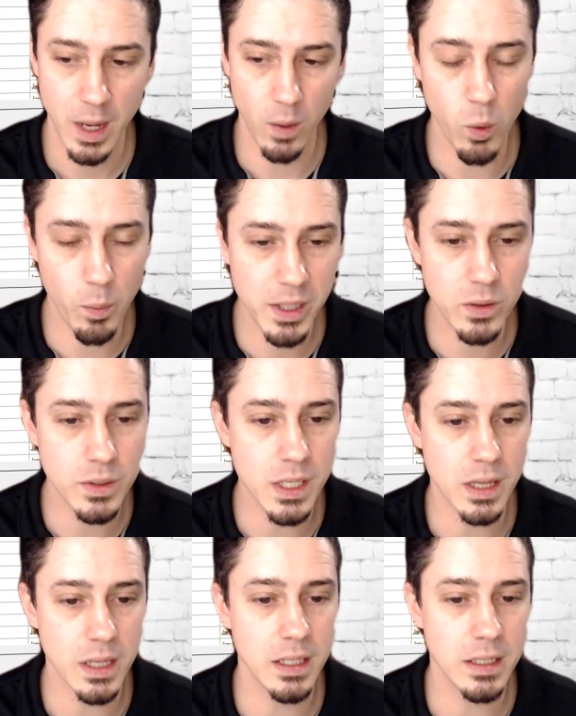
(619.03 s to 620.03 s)
And we'll be
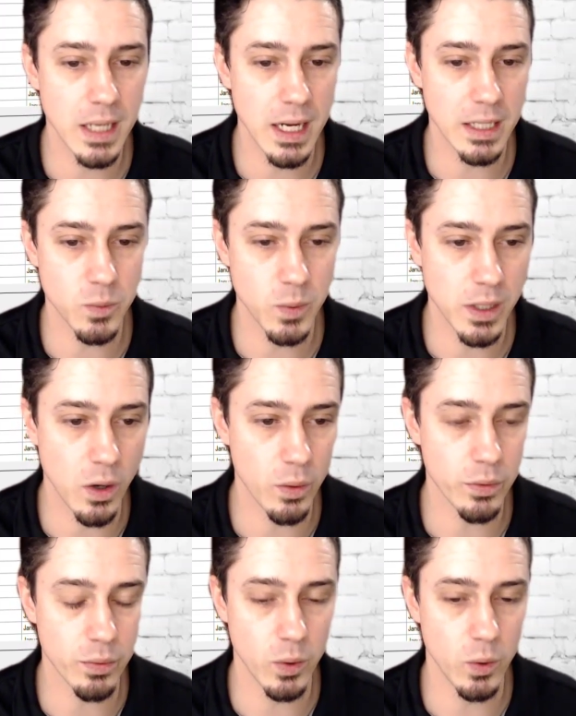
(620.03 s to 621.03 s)
using these as we
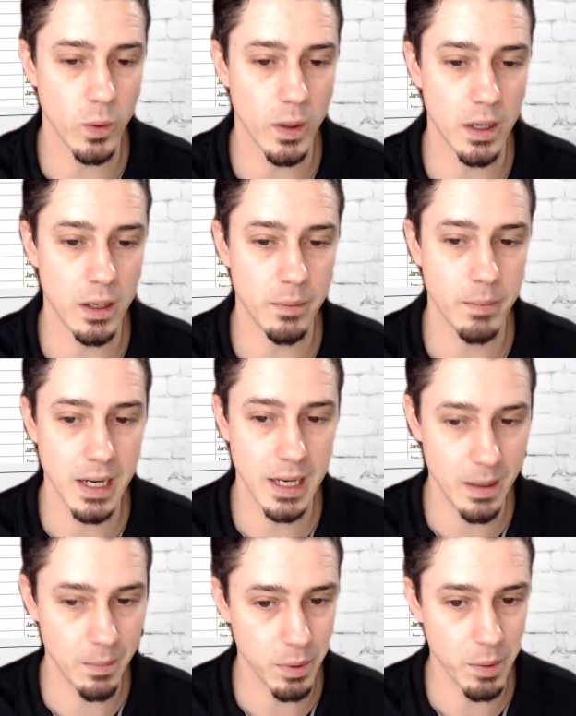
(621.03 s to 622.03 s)
go through
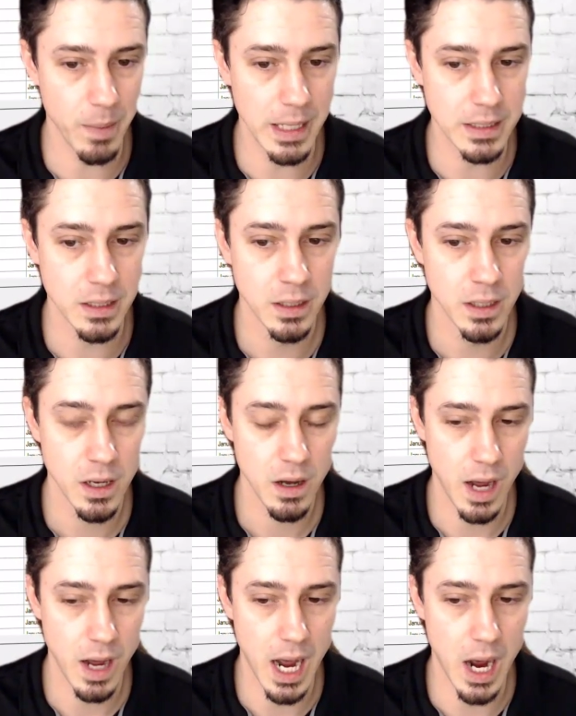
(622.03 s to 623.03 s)
and implement
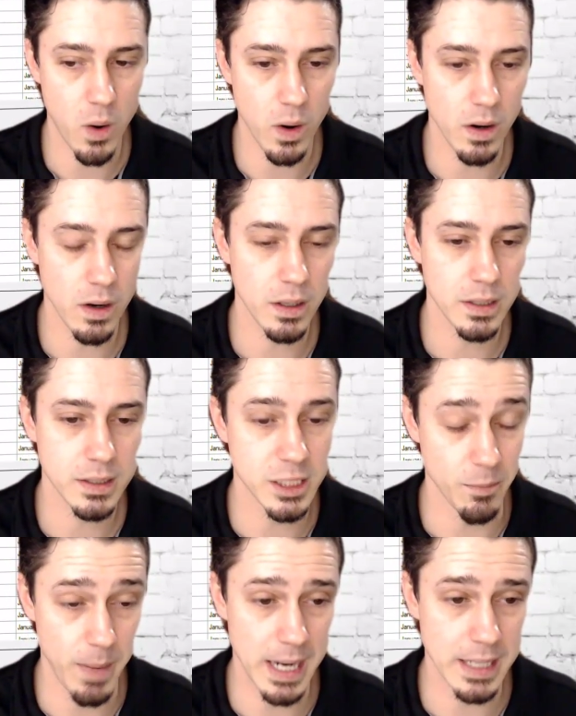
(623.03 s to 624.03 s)
our
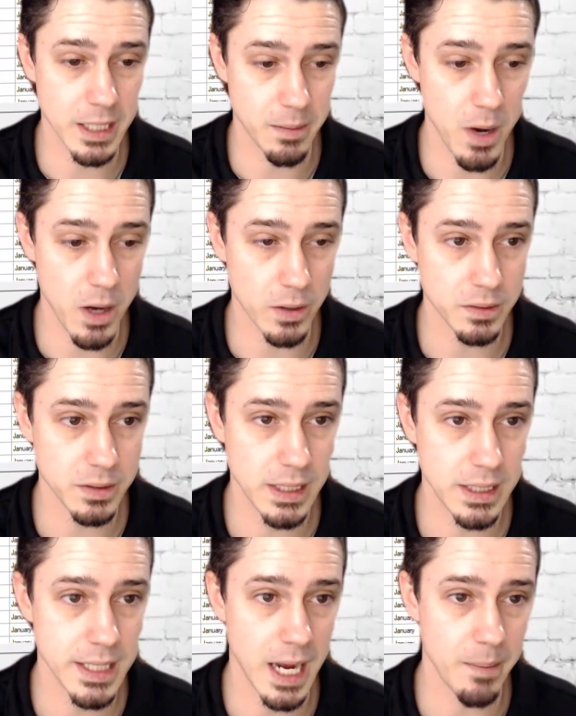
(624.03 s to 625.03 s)
semantic model
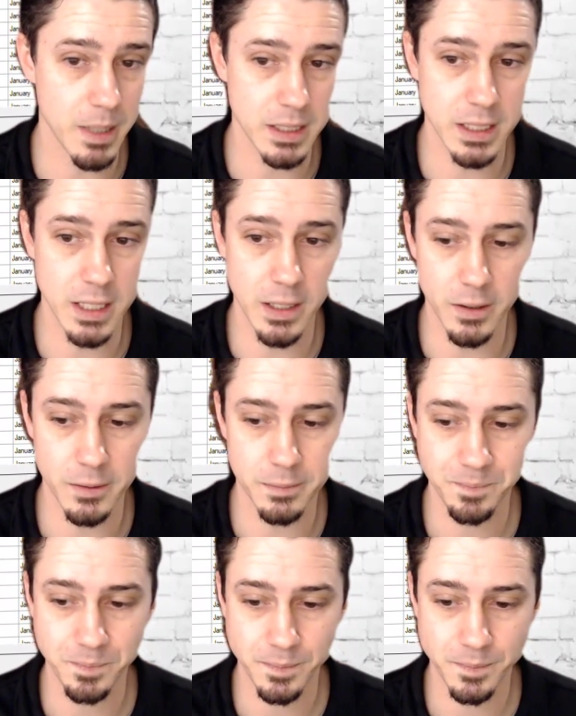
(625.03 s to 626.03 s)
in TimeXtender.
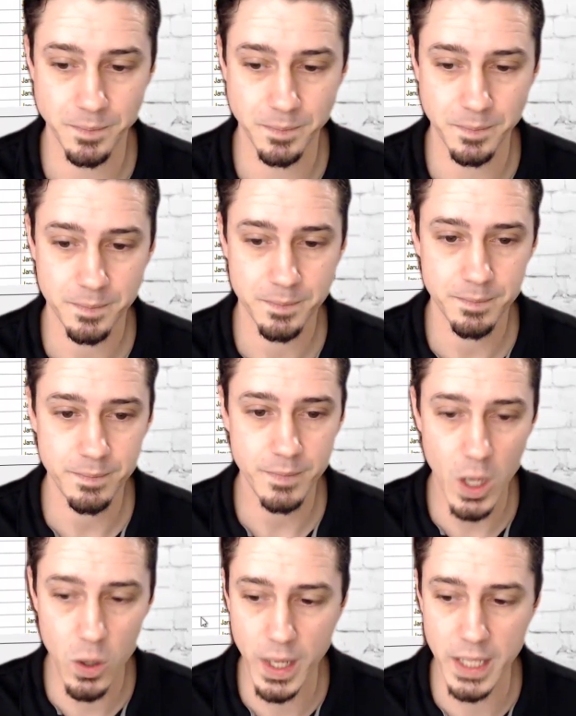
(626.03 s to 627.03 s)

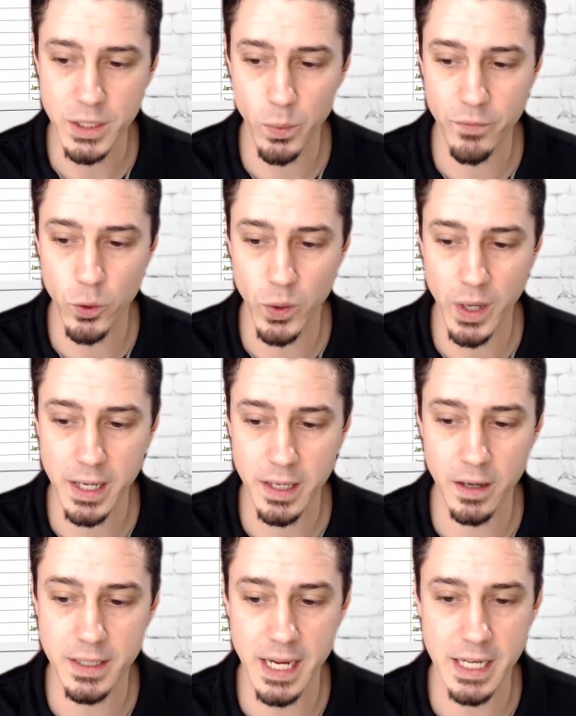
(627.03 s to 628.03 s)
Okay, so we've
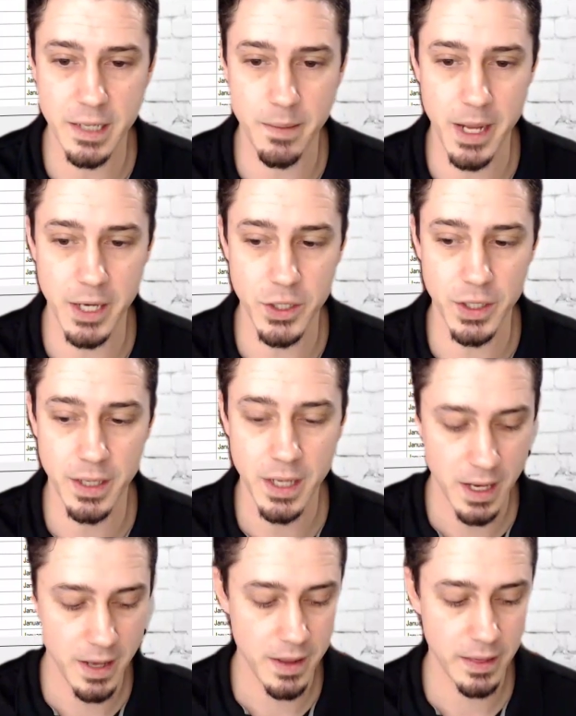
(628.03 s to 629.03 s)
created our date
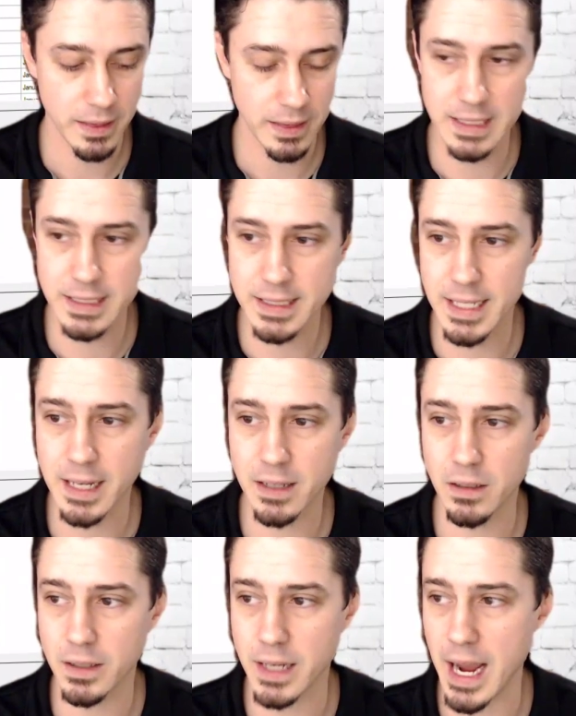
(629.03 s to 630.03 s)
dimension. Let's
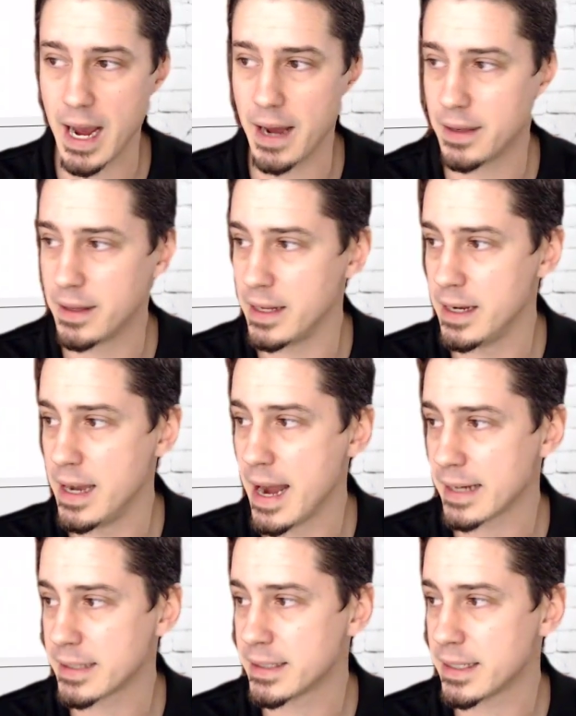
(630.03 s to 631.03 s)
take a look at the
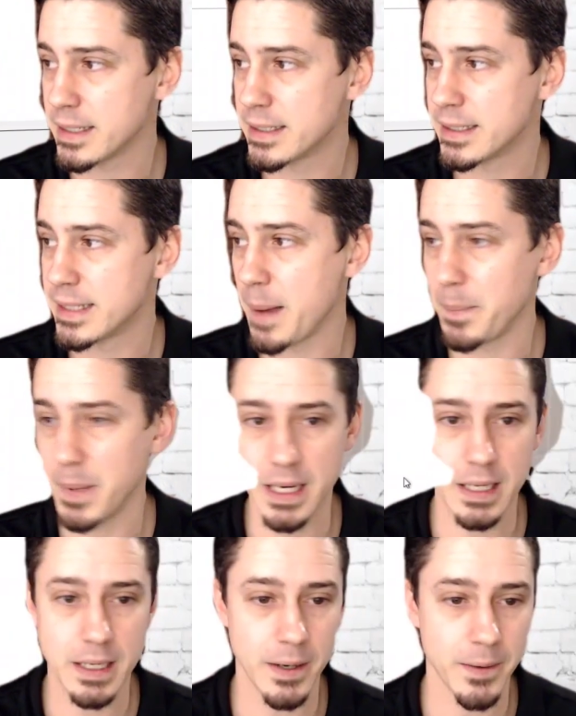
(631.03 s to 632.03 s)
next step
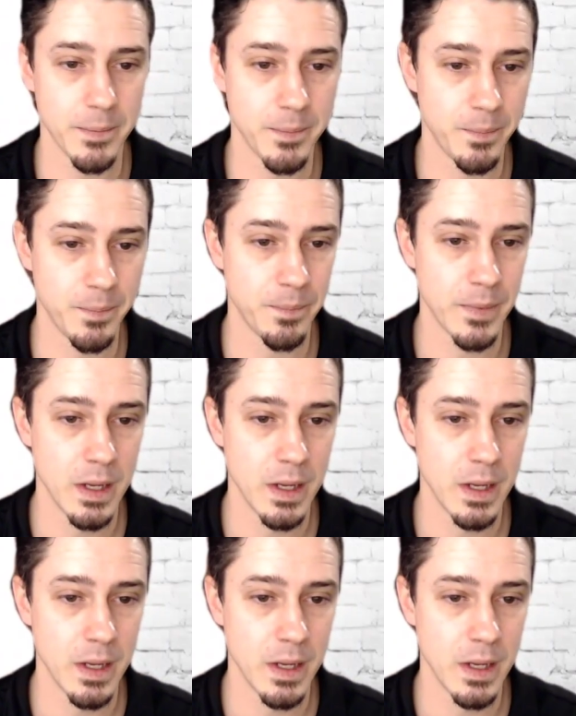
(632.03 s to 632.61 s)
in here.